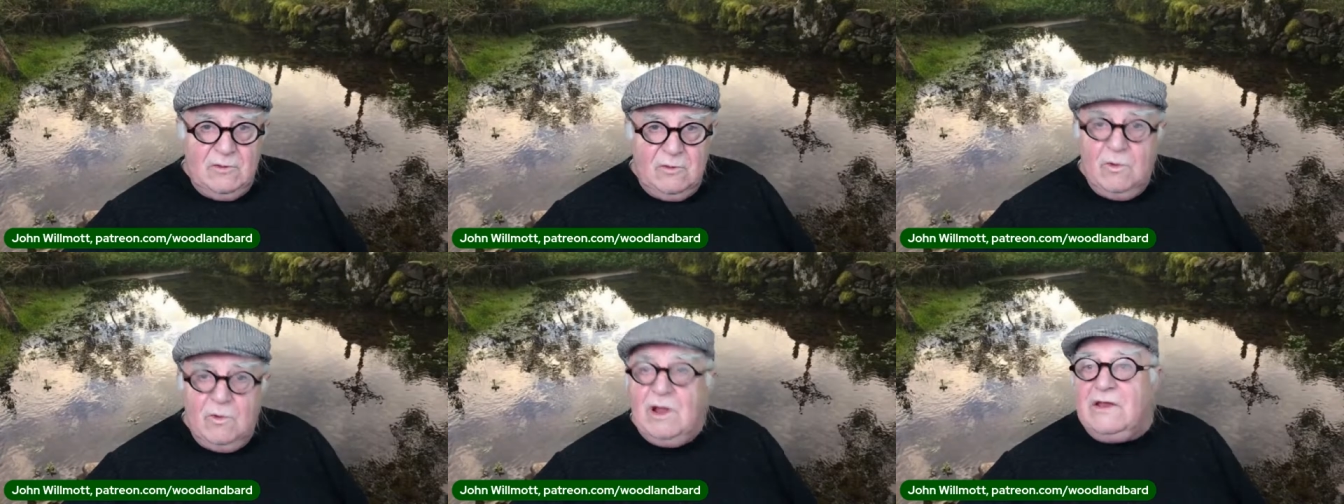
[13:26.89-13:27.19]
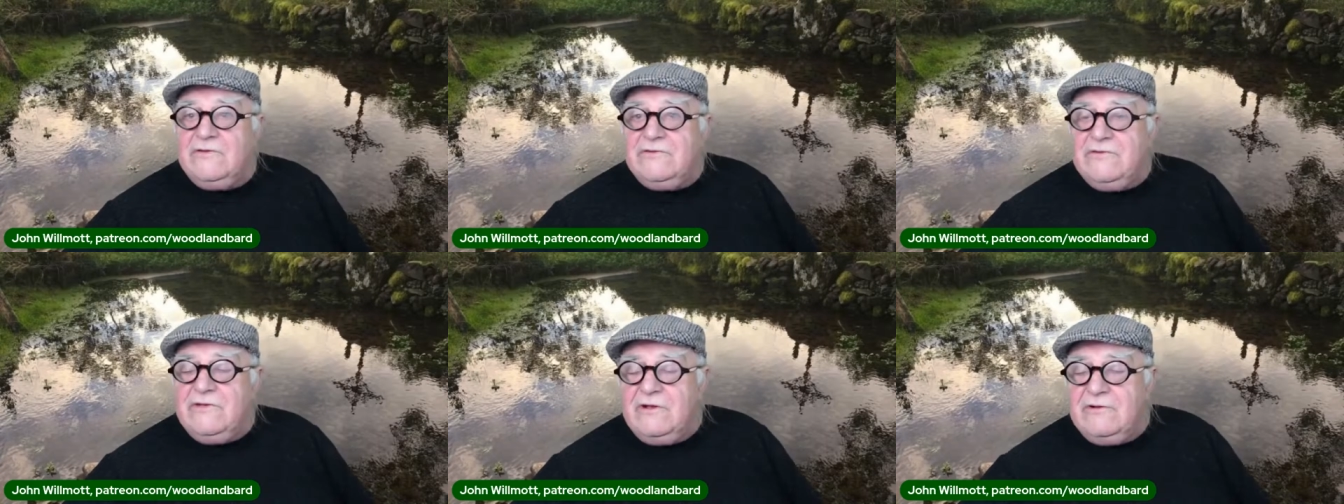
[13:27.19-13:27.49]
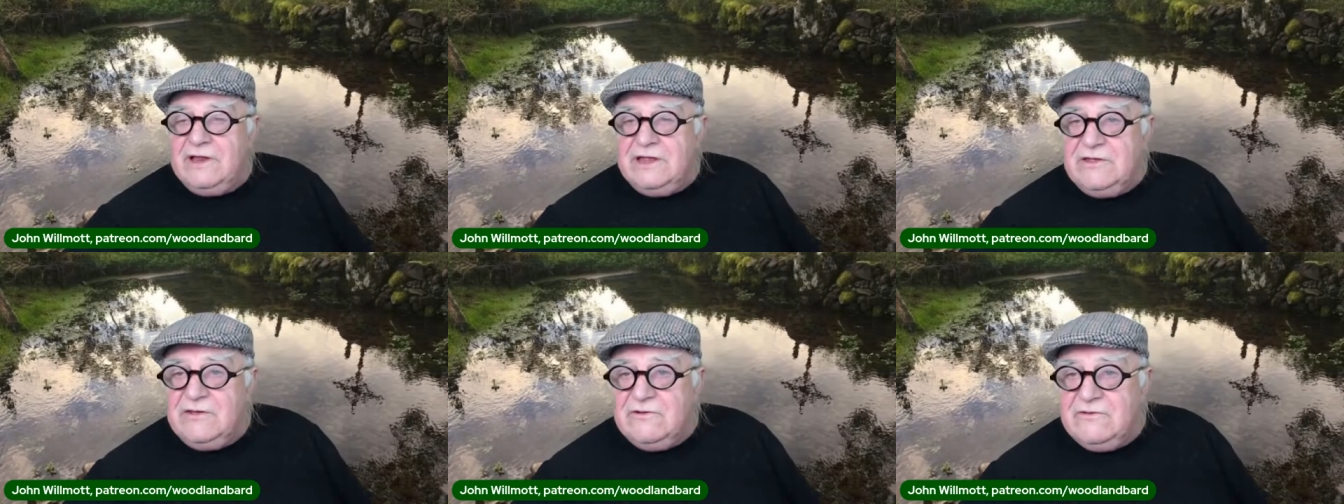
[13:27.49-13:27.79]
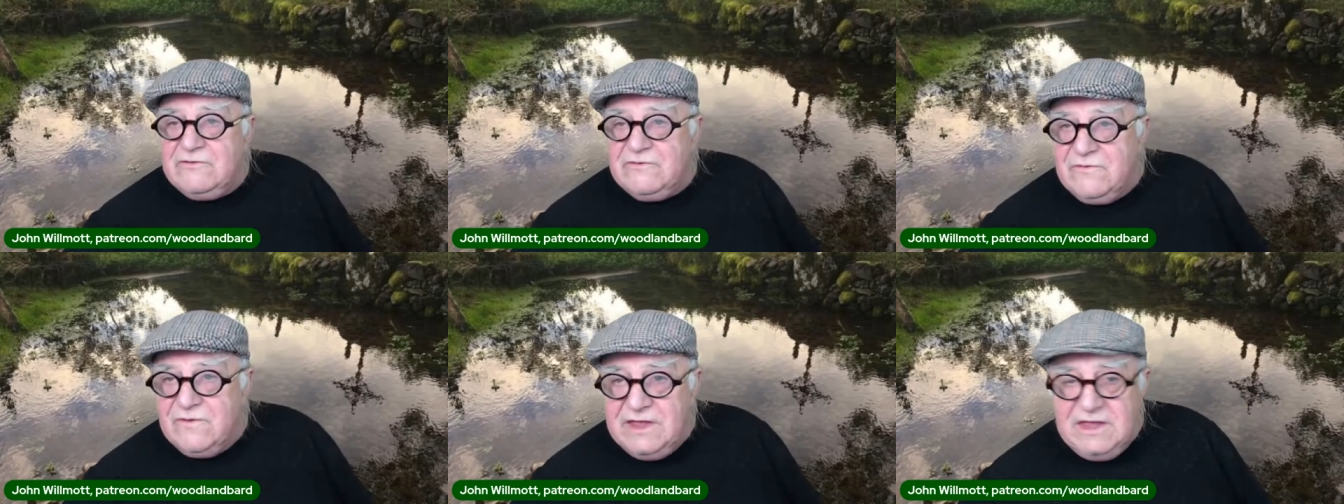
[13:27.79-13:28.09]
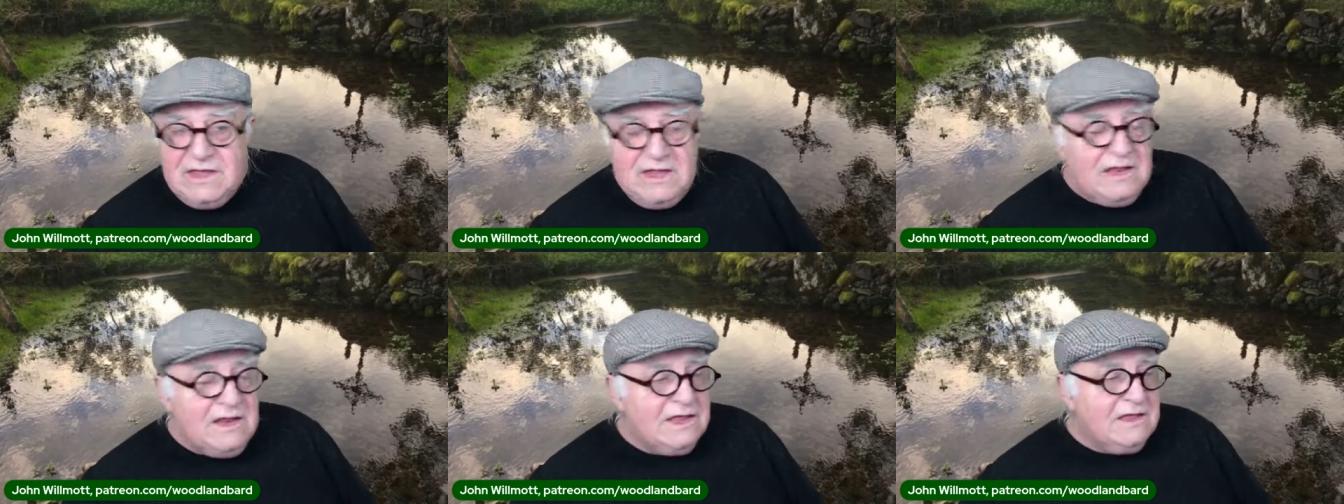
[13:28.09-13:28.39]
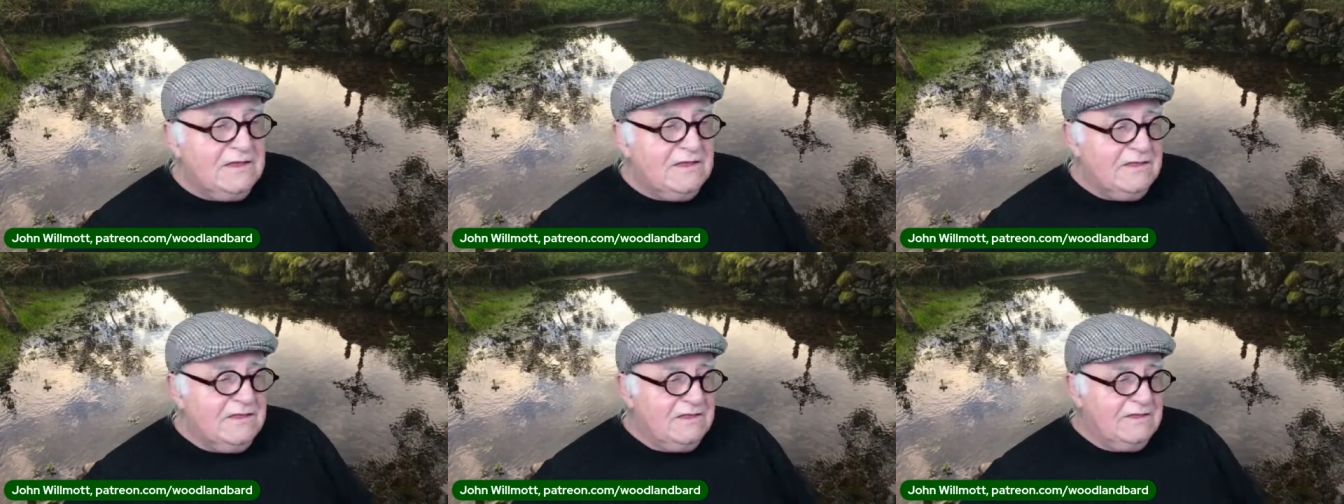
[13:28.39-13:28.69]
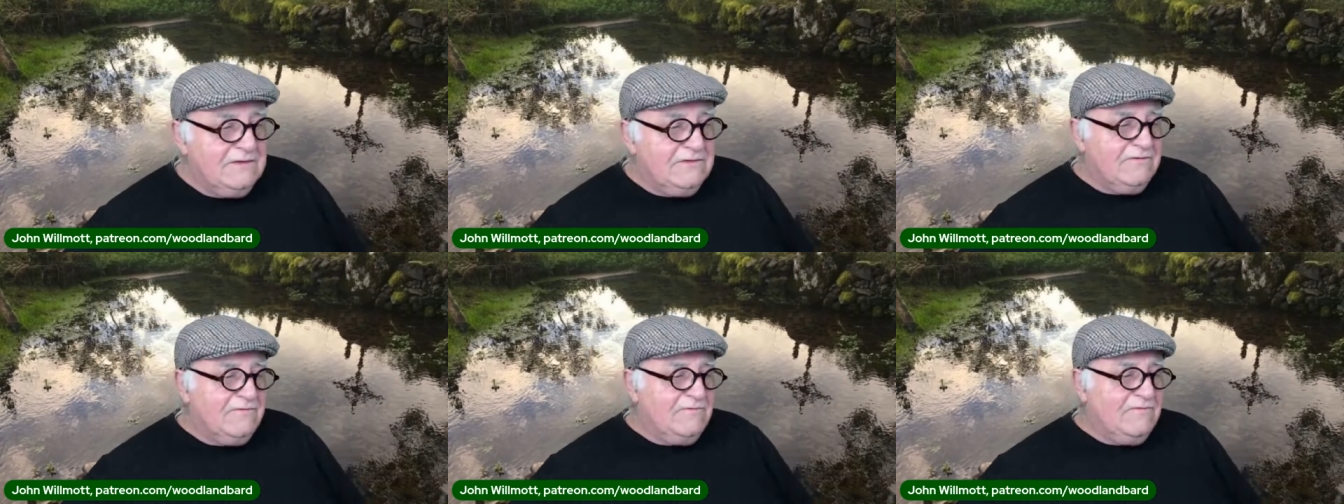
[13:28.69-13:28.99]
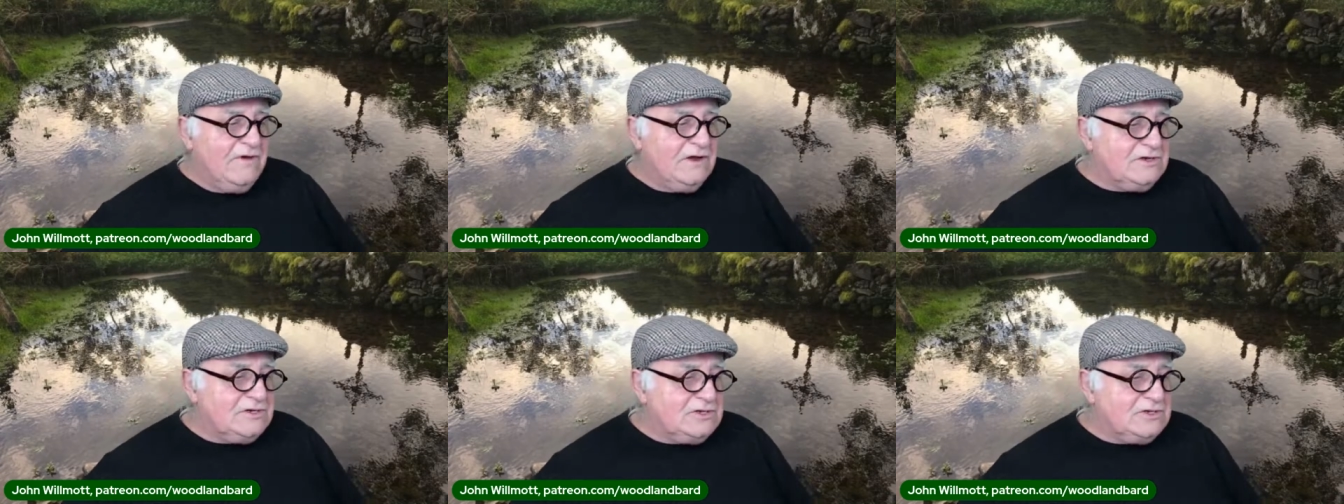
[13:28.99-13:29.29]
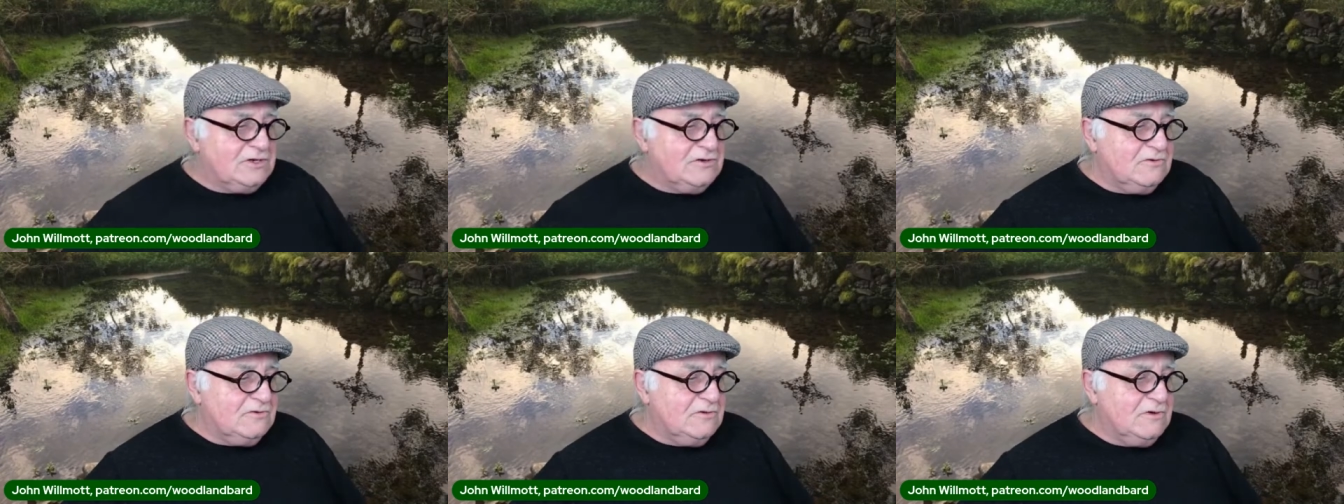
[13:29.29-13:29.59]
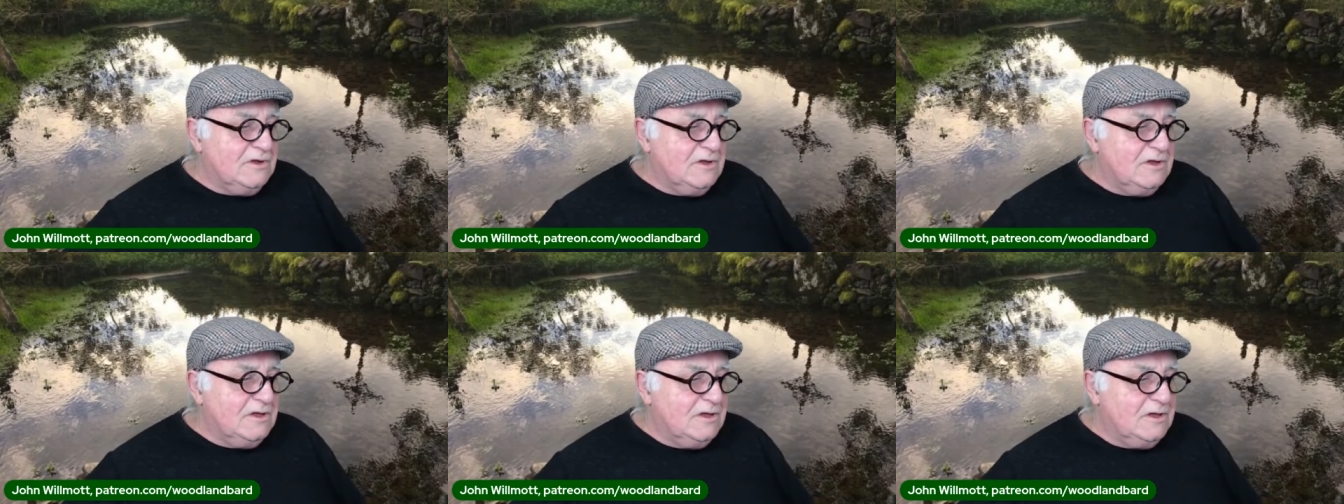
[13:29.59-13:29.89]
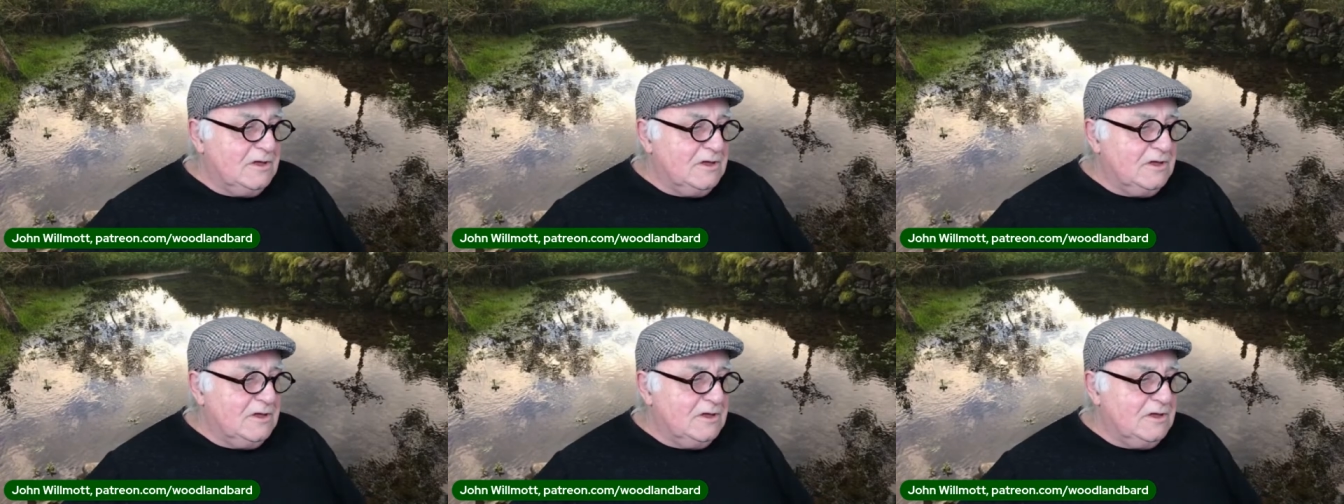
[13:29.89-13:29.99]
well, it's not only used for healing, there's a functional